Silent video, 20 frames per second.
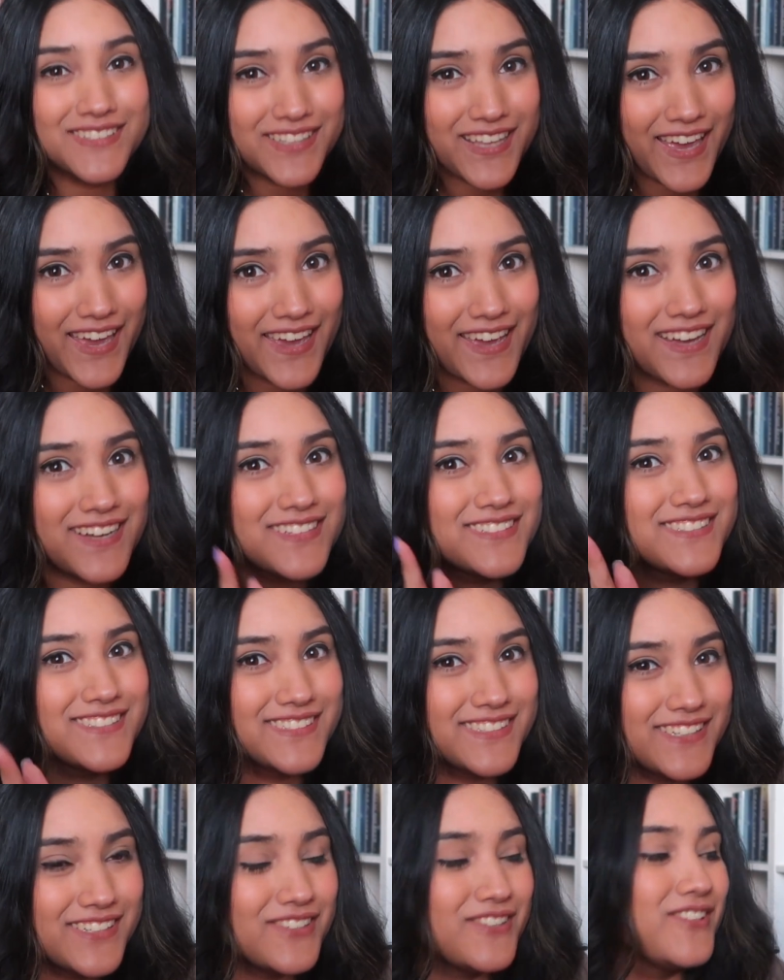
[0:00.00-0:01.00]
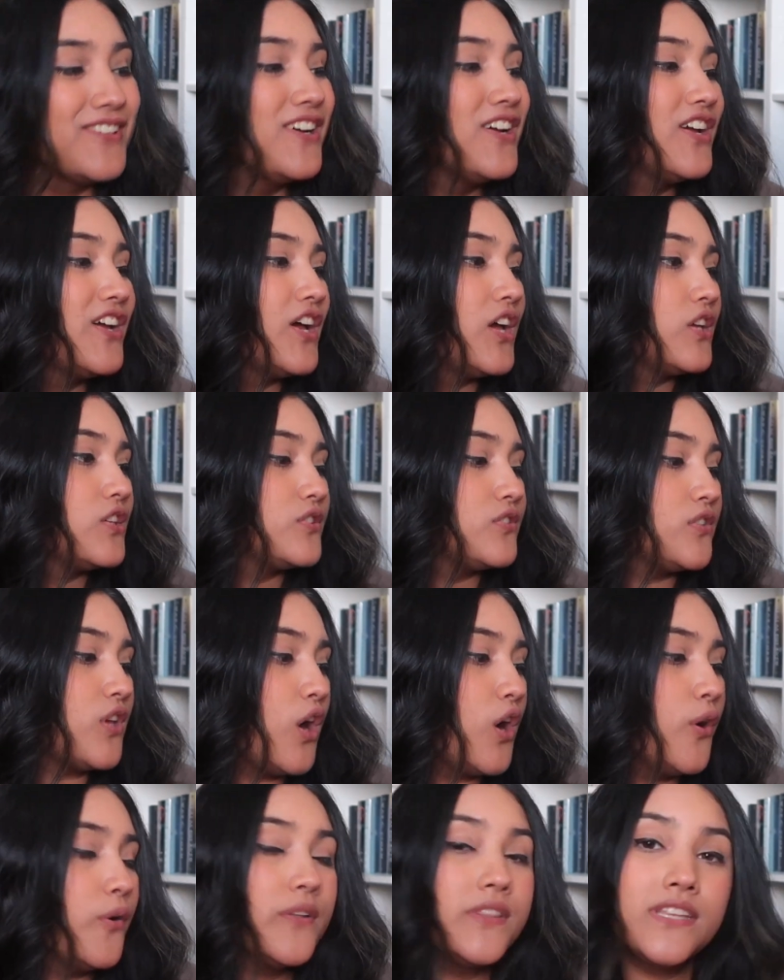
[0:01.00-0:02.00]
slay, a deal.
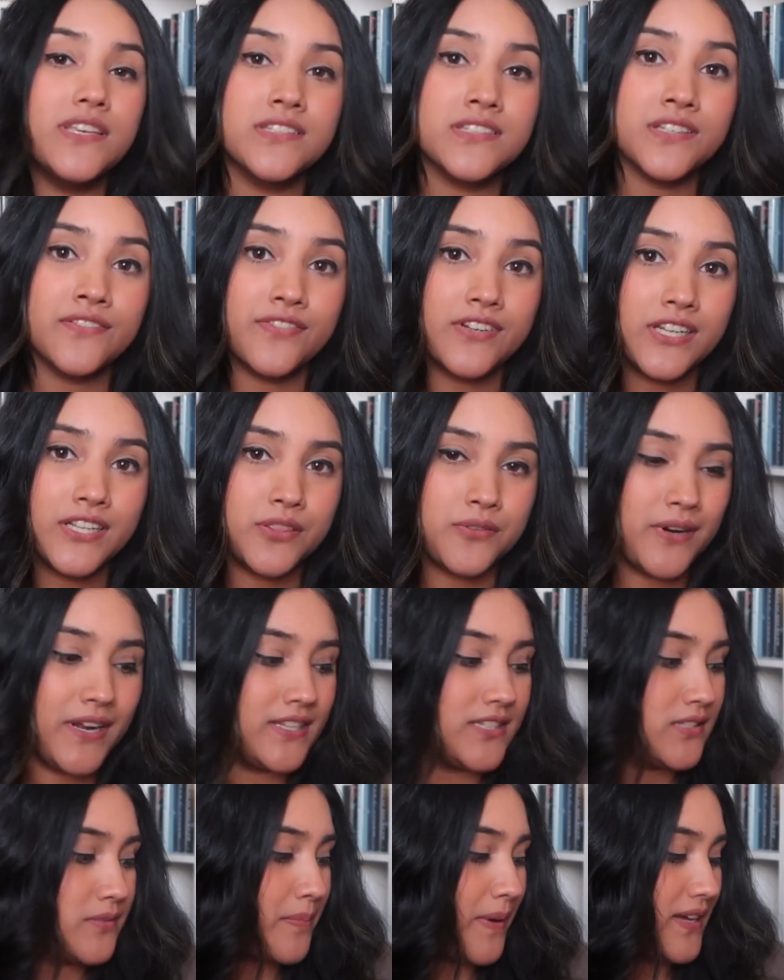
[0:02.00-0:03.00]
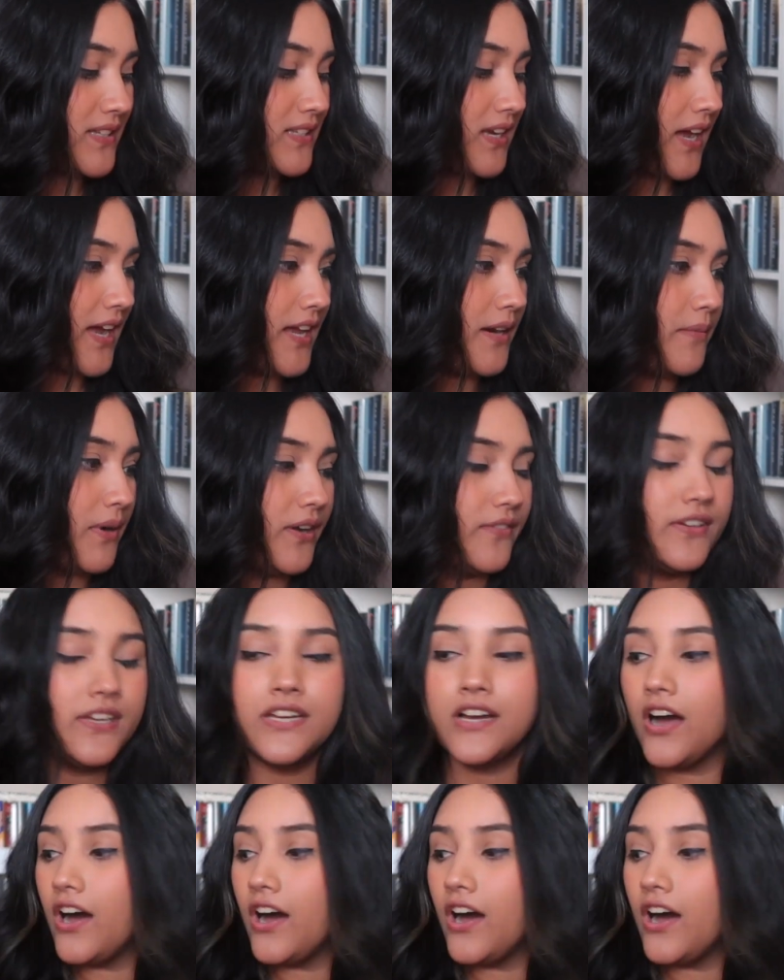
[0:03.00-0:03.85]
So These Infinite Threads by Tahira Mafi.